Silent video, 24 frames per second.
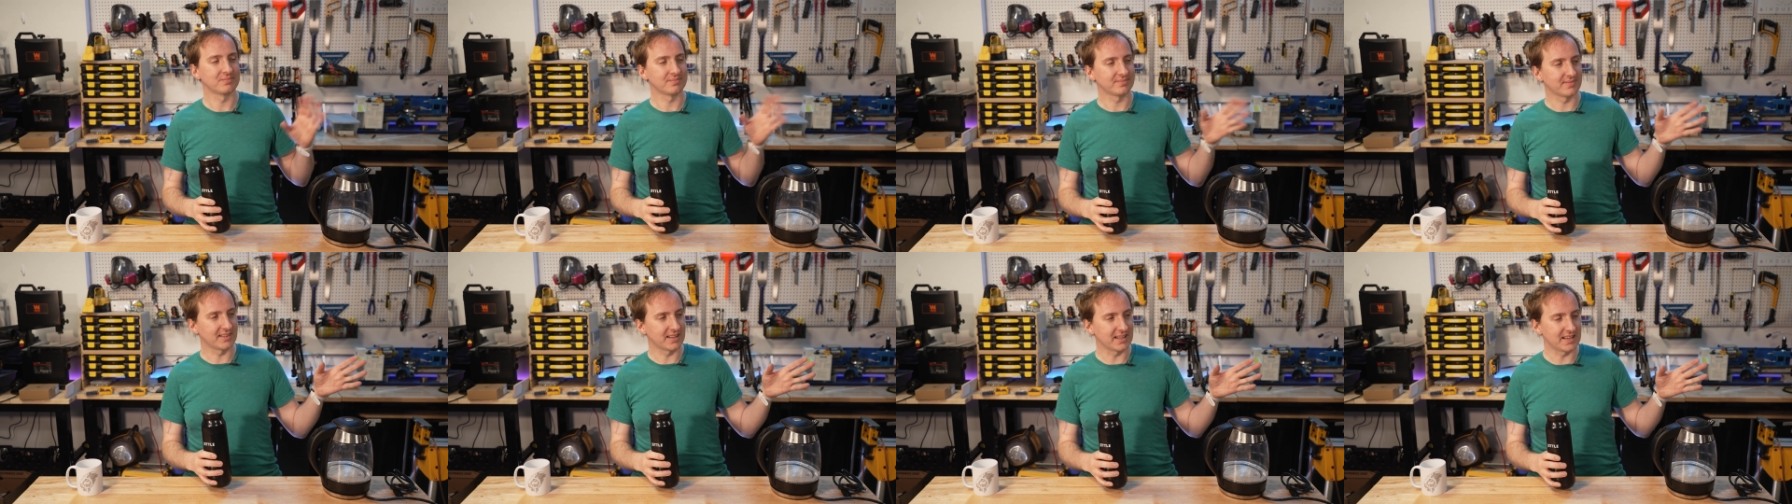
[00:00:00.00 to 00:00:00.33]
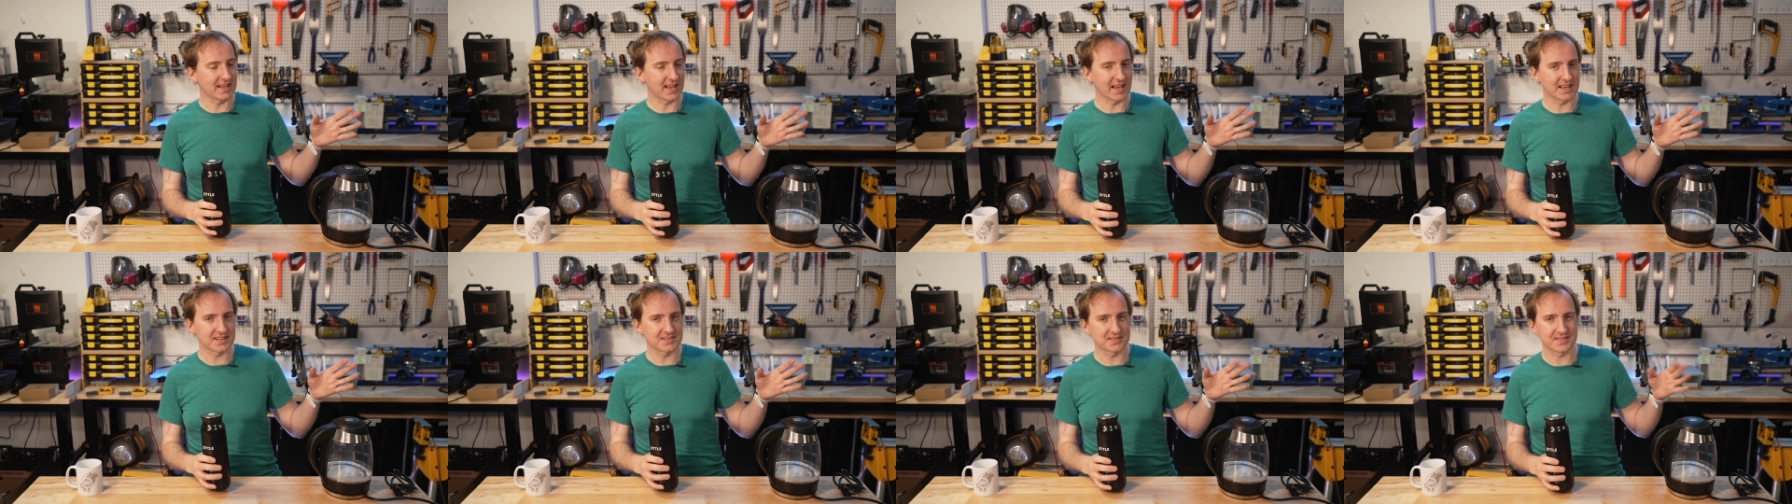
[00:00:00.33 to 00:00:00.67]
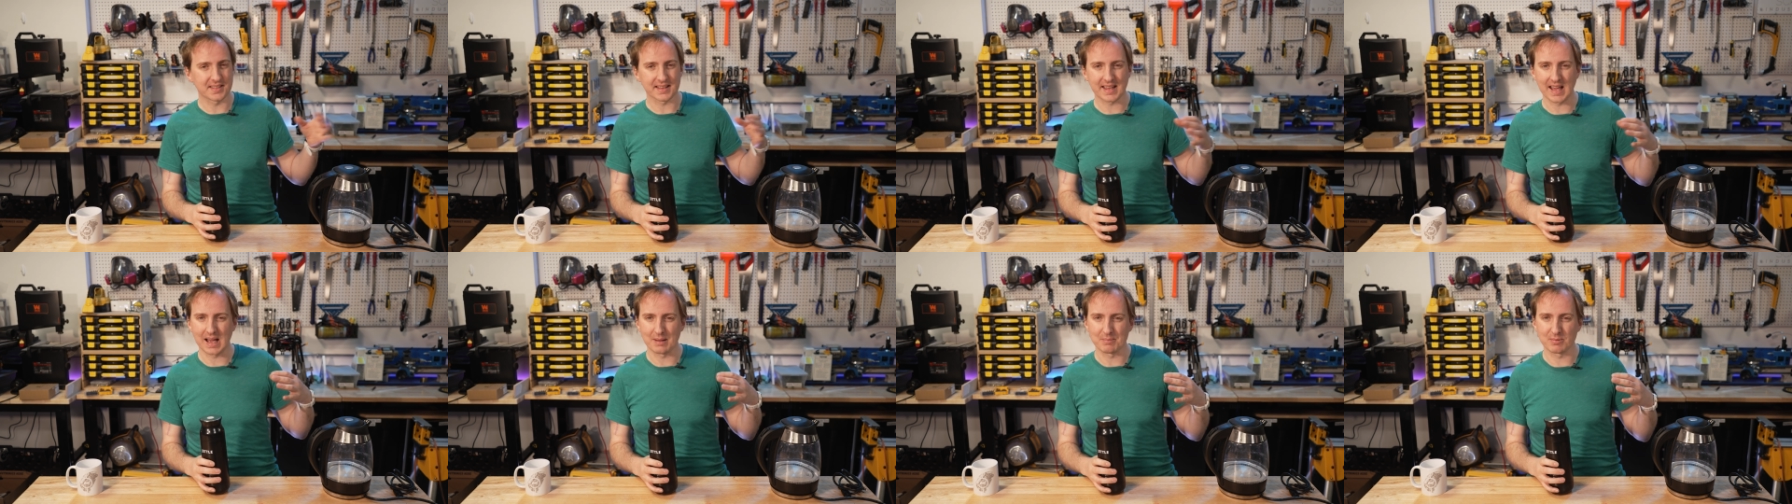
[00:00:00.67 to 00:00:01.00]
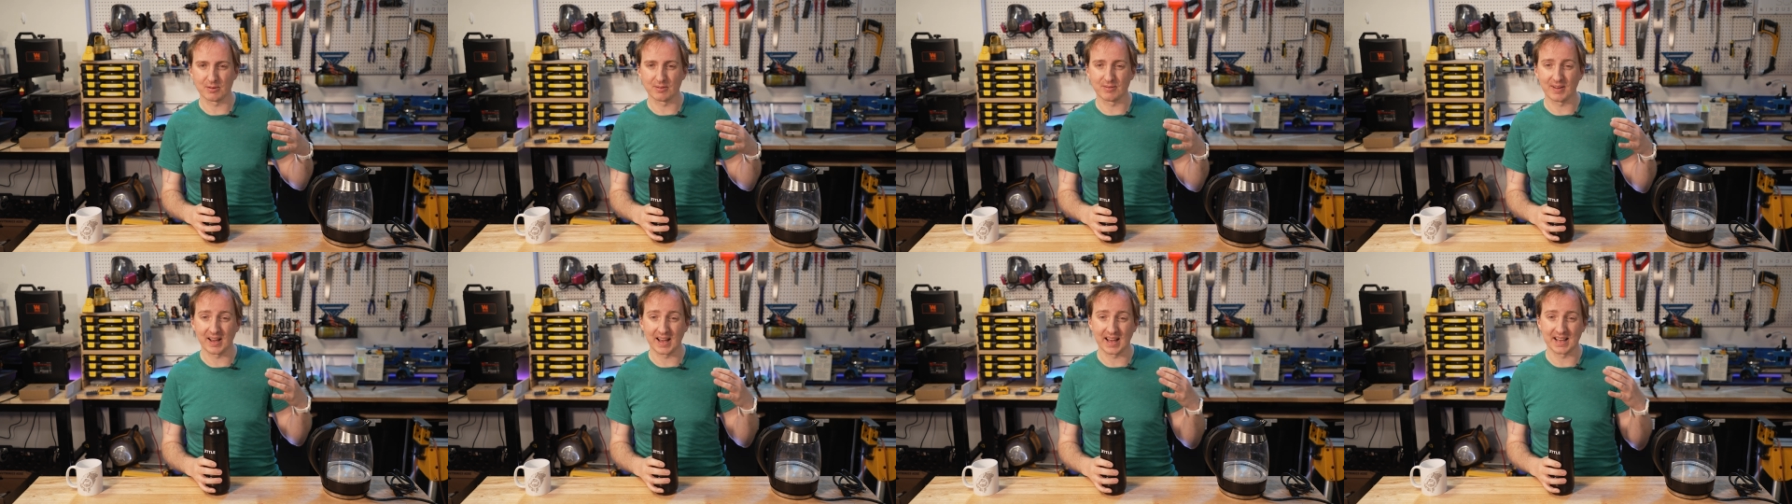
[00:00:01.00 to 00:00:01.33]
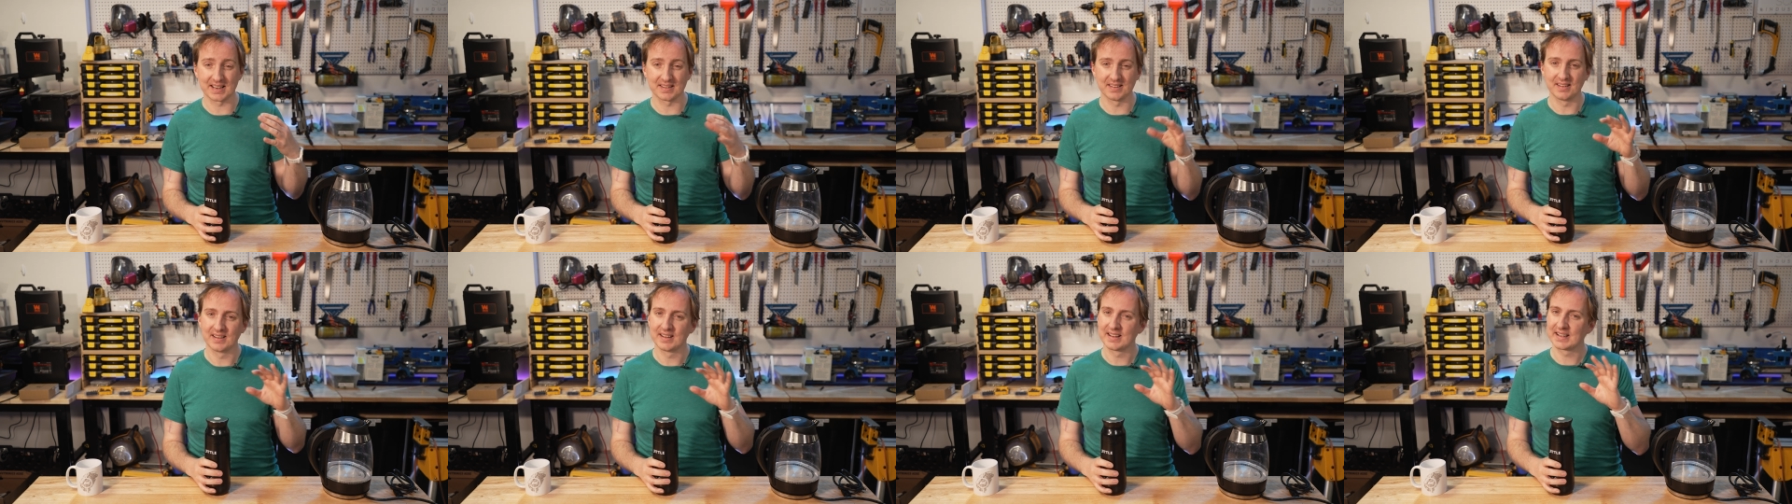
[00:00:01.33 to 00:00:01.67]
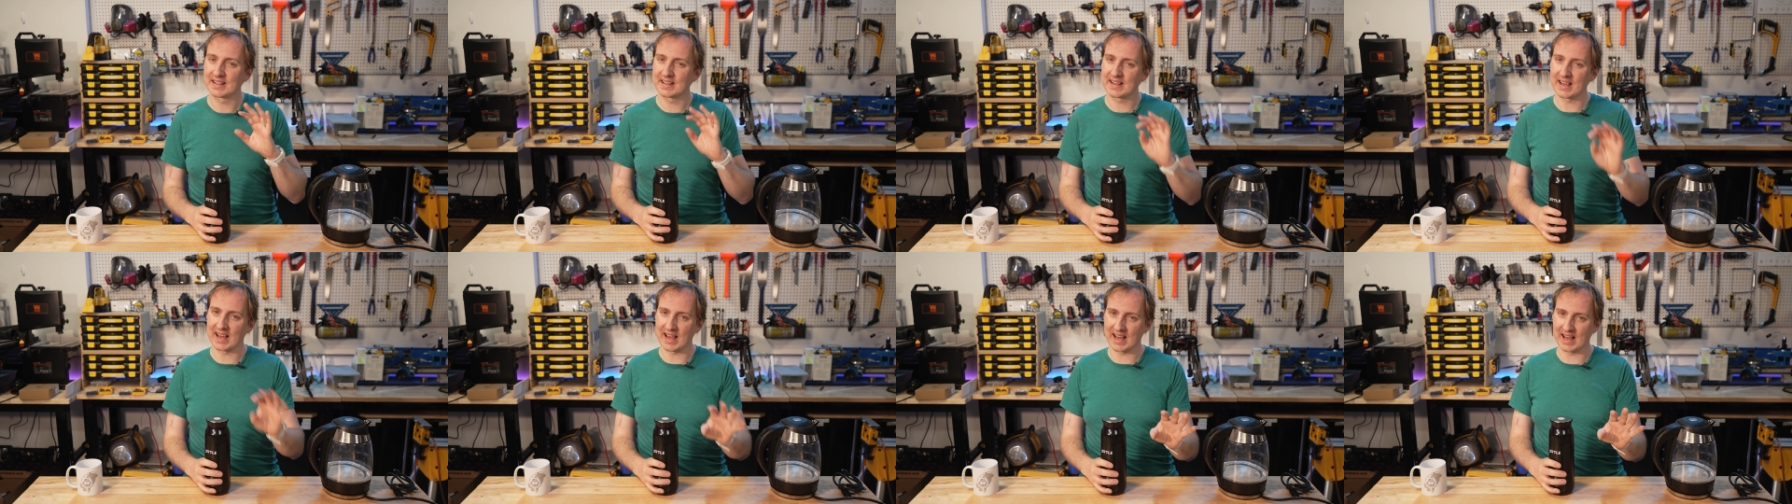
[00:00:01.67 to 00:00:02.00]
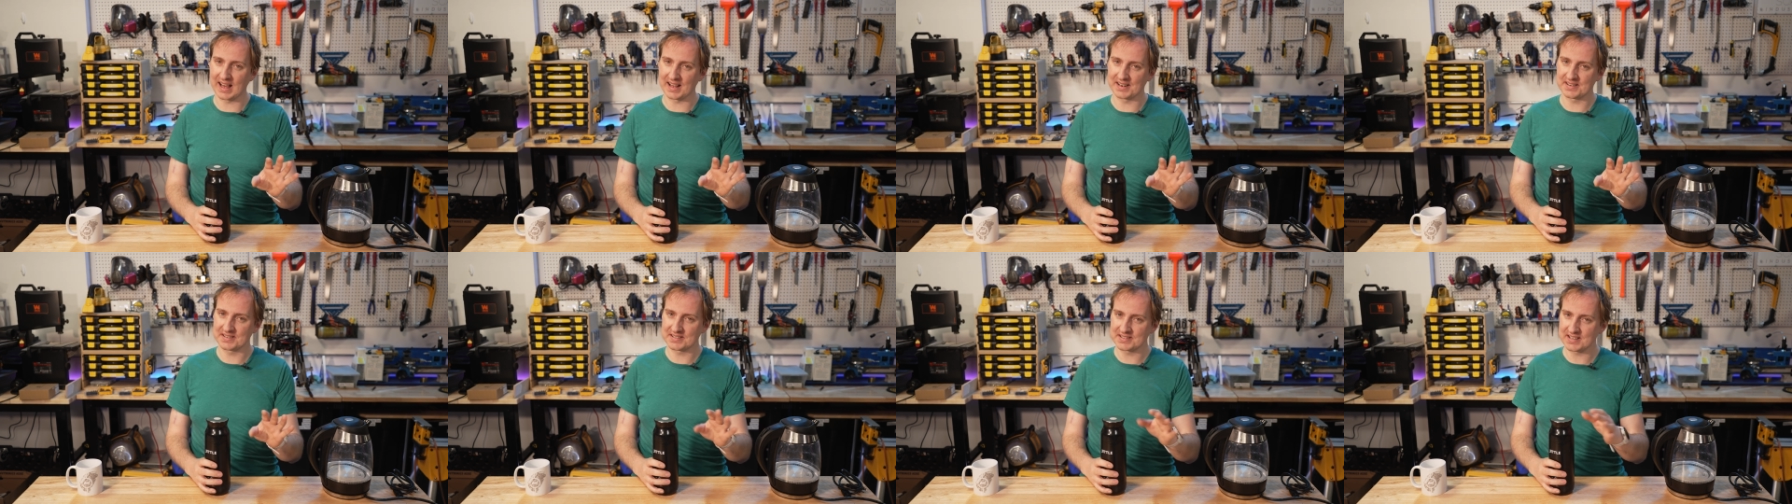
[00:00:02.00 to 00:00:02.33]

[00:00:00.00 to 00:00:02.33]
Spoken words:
yes, the camper van can